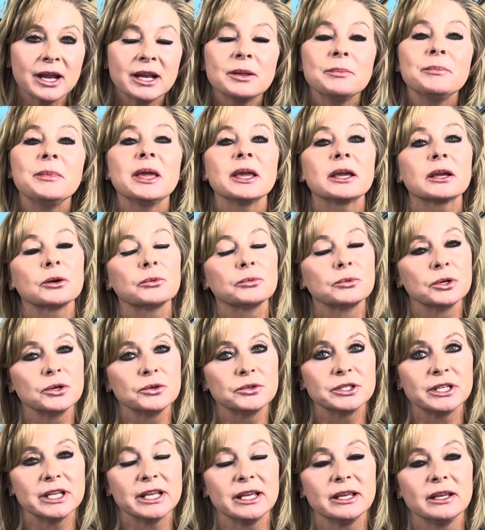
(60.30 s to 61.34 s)
to make a
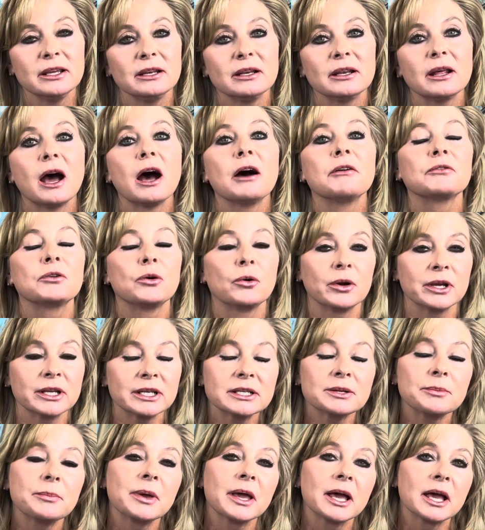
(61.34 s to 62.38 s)
routine of going
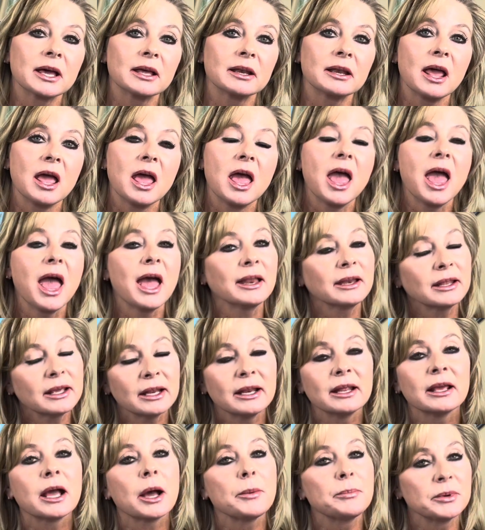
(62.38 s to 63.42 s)
to bed and
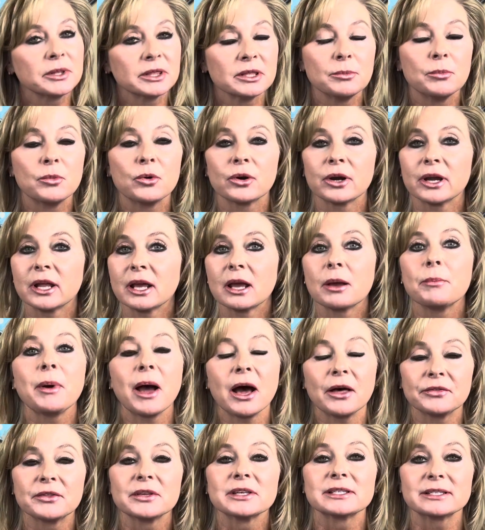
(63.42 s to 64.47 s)
getting up in the morning
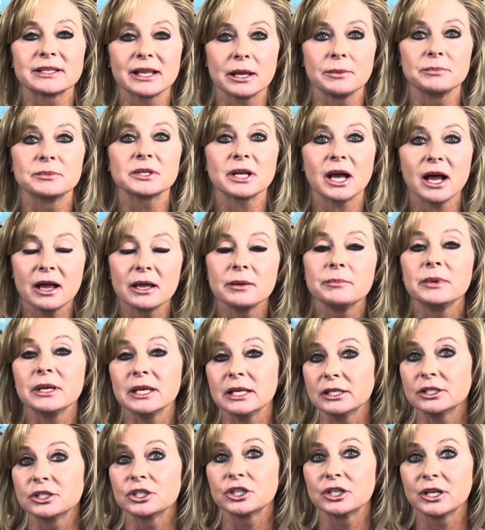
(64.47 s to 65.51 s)
about the same time
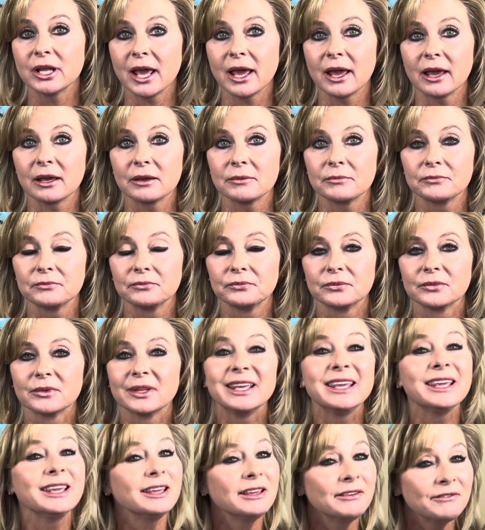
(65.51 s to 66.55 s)
each day,
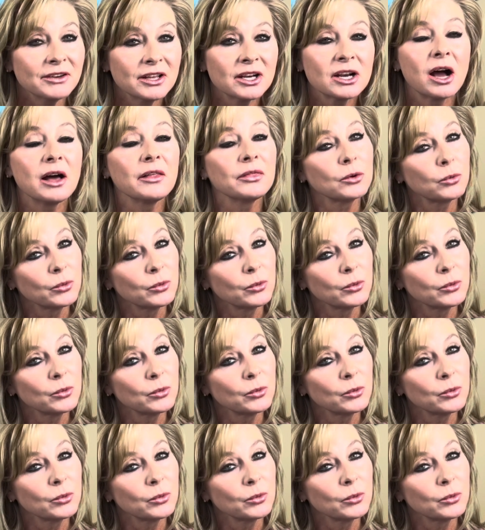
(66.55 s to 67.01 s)
even on the